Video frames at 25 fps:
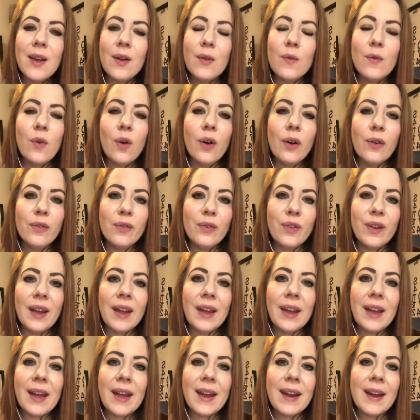for
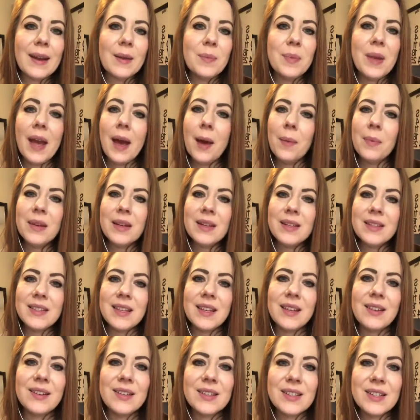free, and I'd be happy to
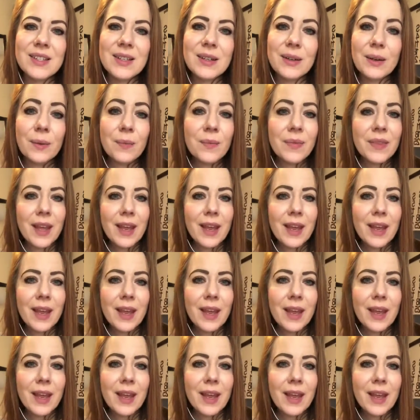see yours too.